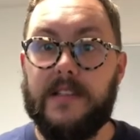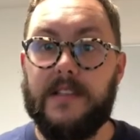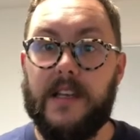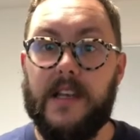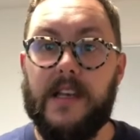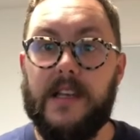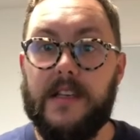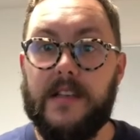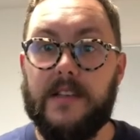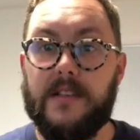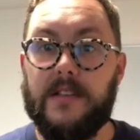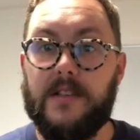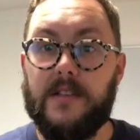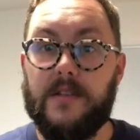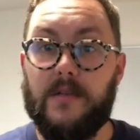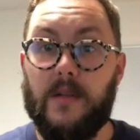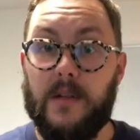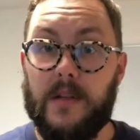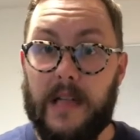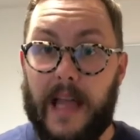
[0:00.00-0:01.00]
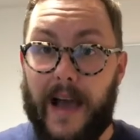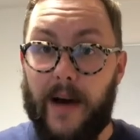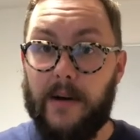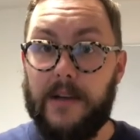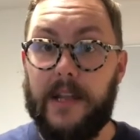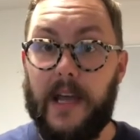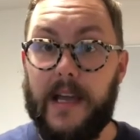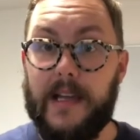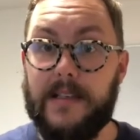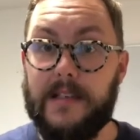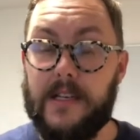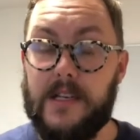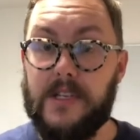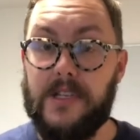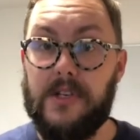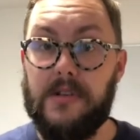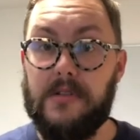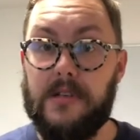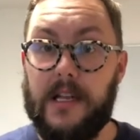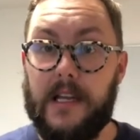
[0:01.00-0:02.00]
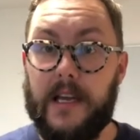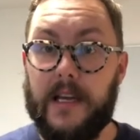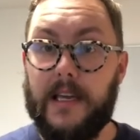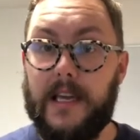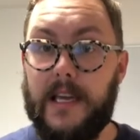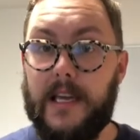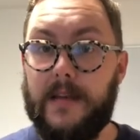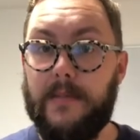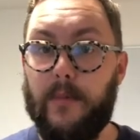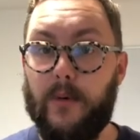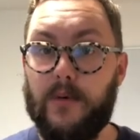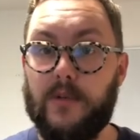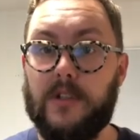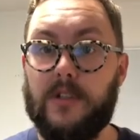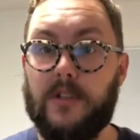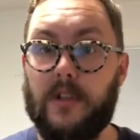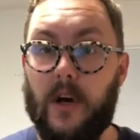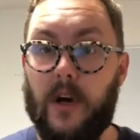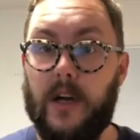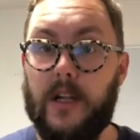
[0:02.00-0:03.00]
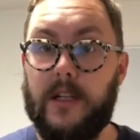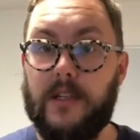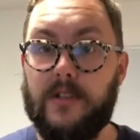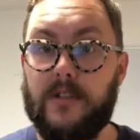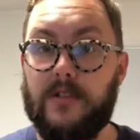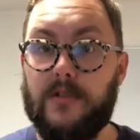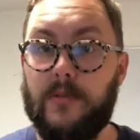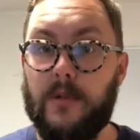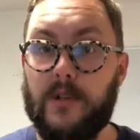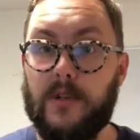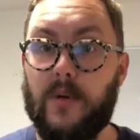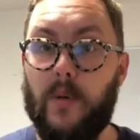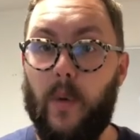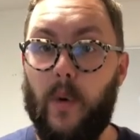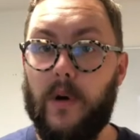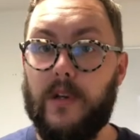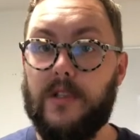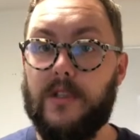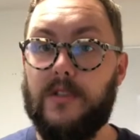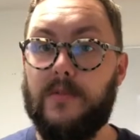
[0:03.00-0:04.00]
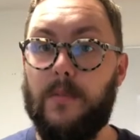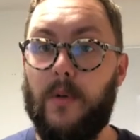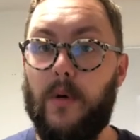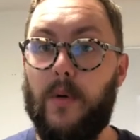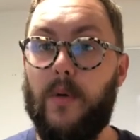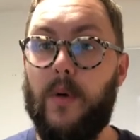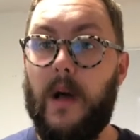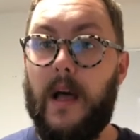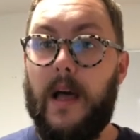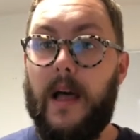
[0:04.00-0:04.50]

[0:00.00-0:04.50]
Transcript: is nowadays it's usually a keyboard style instrument, quite small,